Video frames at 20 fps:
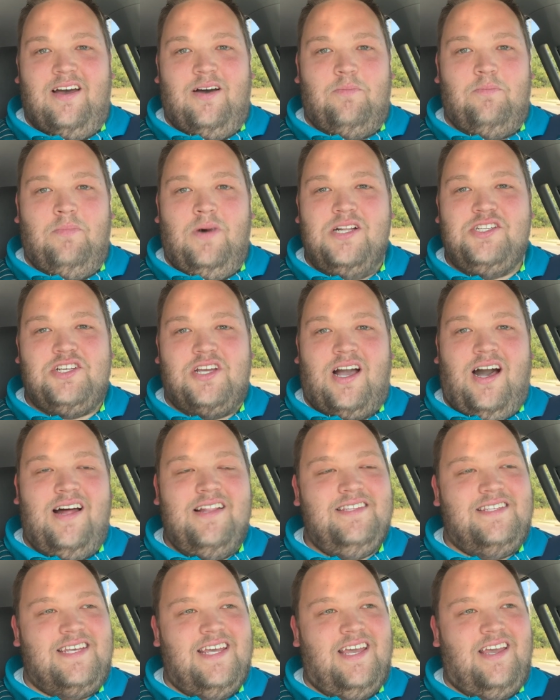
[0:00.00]
much
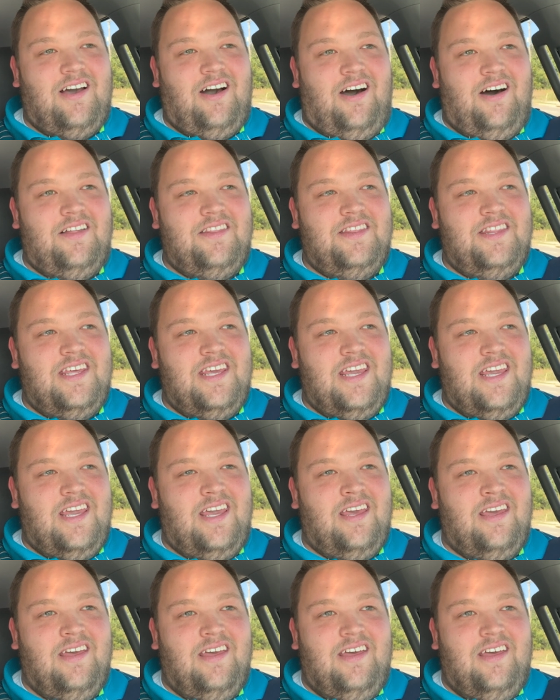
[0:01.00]
content on
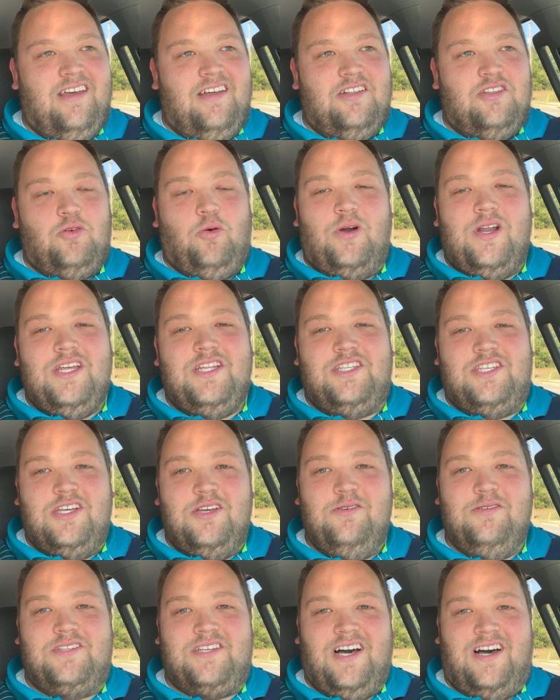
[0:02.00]
the
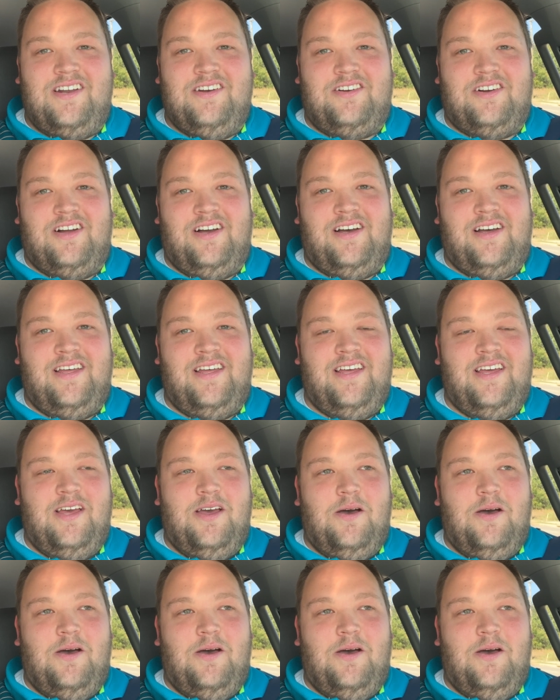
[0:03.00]
22 Tundra,